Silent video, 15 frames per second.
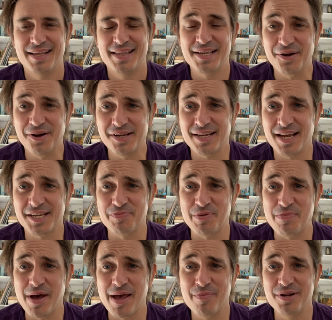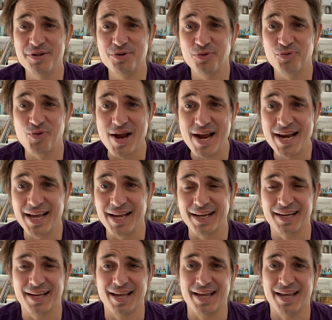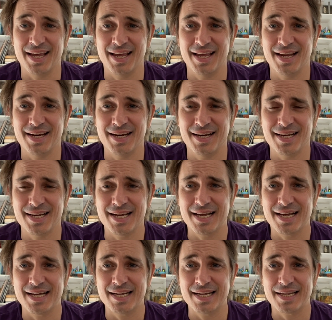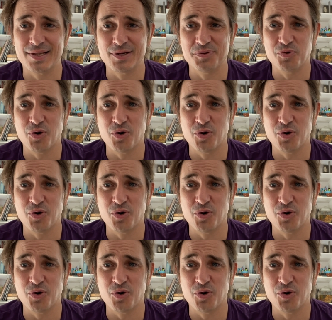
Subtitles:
guys asked me maybe to do a reading, and thought,